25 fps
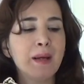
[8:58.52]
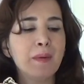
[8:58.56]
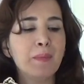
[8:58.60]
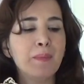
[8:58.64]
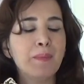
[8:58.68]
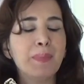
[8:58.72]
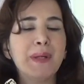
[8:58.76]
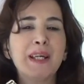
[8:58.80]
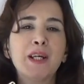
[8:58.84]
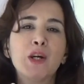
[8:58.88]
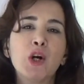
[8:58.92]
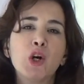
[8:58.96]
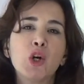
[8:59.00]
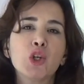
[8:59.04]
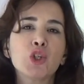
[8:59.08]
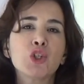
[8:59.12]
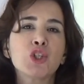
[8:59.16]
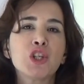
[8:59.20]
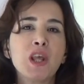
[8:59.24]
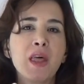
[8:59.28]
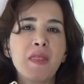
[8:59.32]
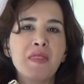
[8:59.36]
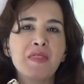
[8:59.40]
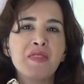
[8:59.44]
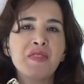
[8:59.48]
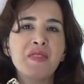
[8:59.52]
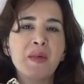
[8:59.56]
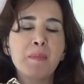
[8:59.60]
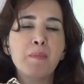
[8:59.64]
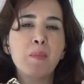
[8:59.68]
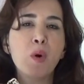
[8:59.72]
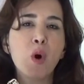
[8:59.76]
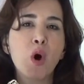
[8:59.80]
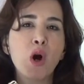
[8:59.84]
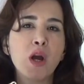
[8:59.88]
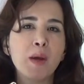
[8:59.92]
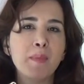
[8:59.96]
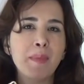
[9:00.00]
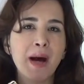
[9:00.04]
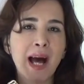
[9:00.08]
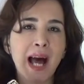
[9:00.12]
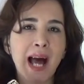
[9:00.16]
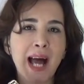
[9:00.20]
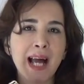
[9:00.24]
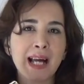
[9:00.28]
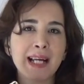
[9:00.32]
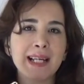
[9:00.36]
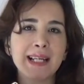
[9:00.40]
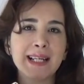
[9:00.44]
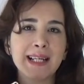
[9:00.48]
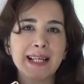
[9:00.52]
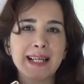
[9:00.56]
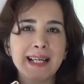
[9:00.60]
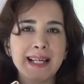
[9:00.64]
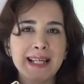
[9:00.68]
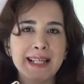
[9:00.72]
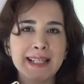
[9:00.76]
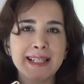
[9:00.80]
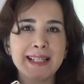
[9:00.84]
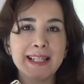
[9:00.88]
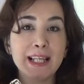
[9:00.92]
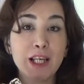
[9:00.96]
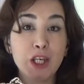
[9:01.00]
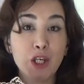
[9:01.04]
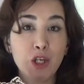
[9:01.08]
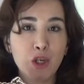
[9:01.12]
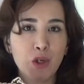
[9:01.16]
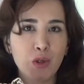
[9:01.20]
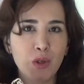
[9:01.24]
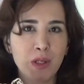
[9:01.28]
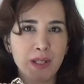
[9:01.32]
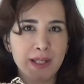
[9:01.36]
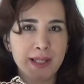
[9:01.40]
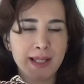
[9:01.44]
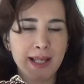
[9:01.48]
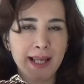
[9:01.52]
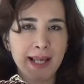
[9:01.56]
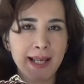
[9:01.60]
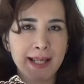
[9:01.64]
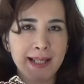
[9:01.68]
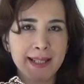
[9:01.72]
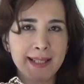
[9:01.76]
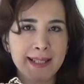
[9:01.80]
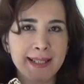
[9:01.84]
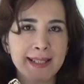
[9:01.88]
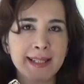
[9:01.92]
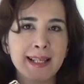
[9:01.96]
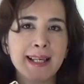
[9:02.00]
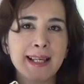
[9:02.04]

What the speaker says: because the boy bag is unisex,